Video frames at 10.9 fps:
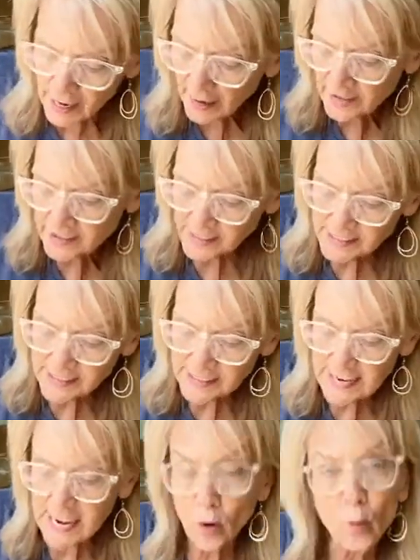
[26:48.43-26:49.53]
Obviously,
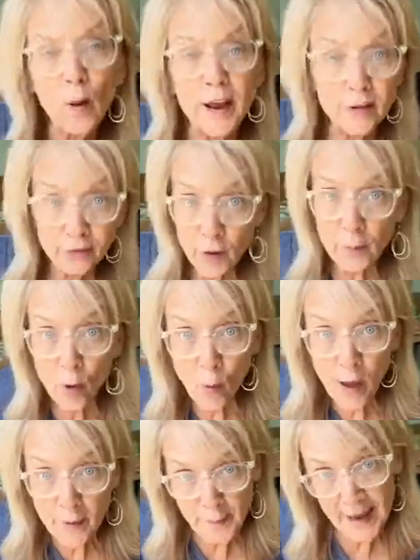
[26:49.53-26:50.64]
stay away from the
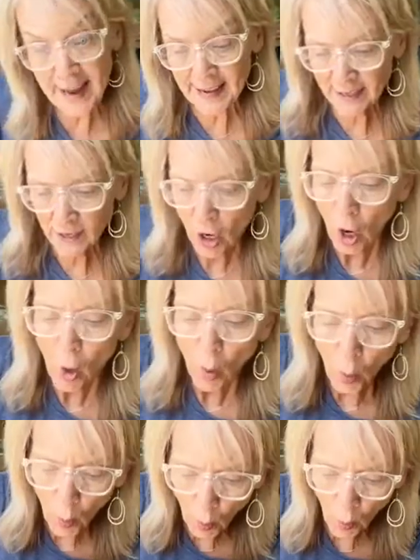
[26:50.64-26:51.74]
wet paint
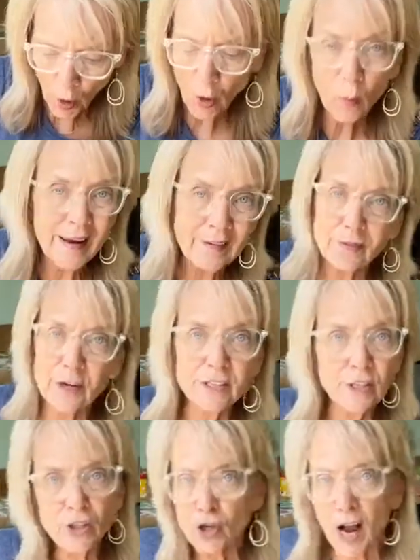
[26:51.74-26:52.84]
or wait for it
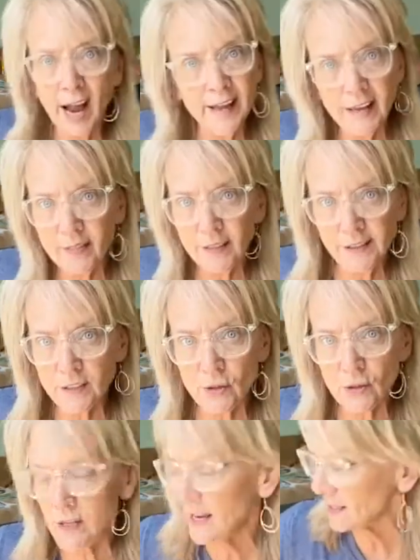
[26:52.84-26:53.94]
to dry and then do the